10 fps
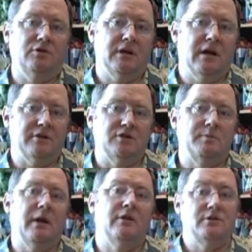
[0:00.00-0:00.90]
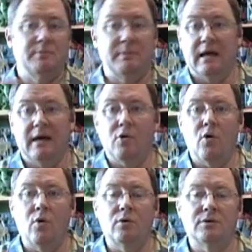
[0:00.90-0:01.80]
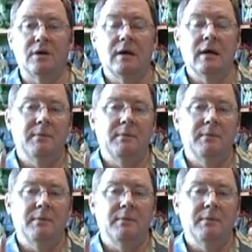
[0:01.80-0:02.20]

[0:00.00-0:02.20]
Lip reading: she got the spell and she became old.